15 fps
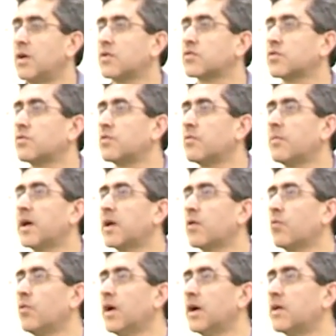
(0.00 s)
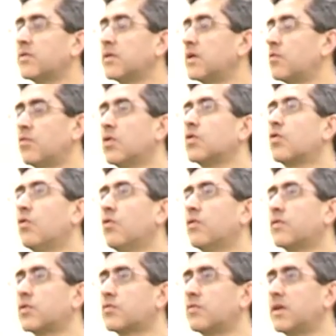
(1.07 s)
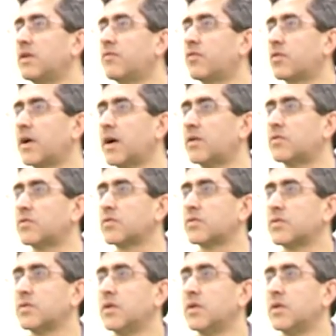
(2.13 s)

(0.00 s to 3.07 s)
So no matter what, it won't go over 24 hours.